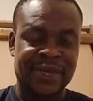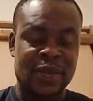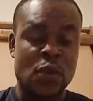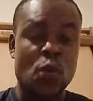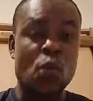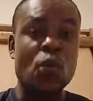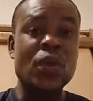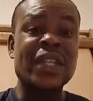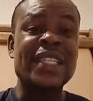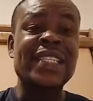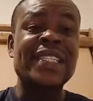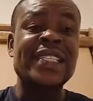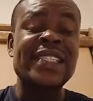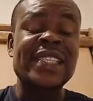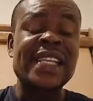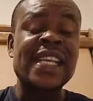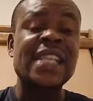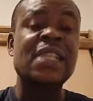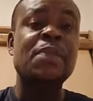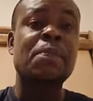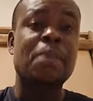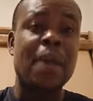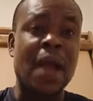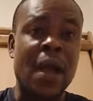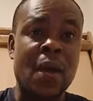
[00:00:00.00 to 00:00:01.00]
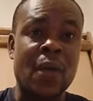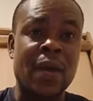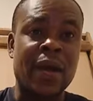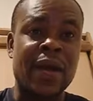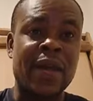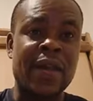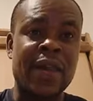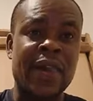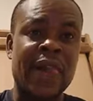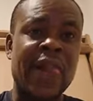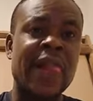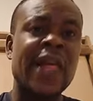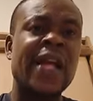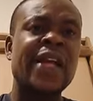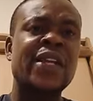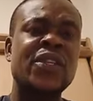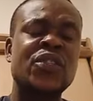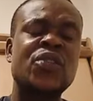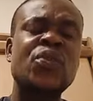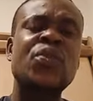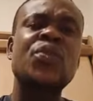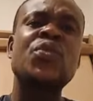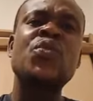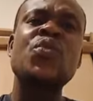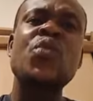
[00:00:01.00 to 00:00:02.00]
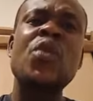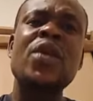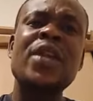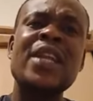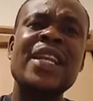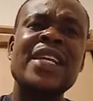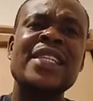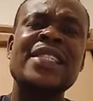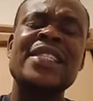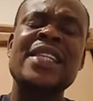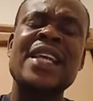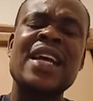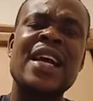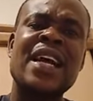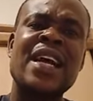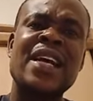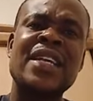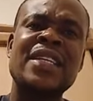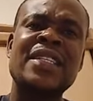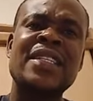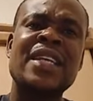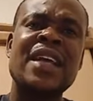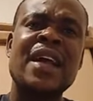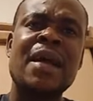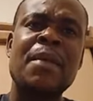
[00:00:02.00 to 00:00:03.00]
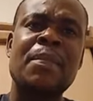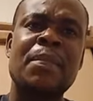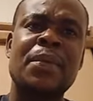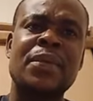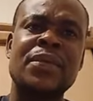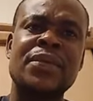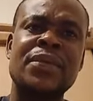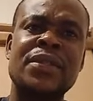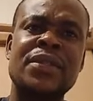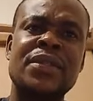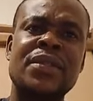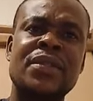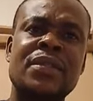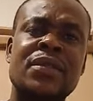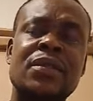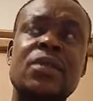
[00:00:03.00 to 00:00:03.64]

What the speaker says: with state power. So you understand how it happens.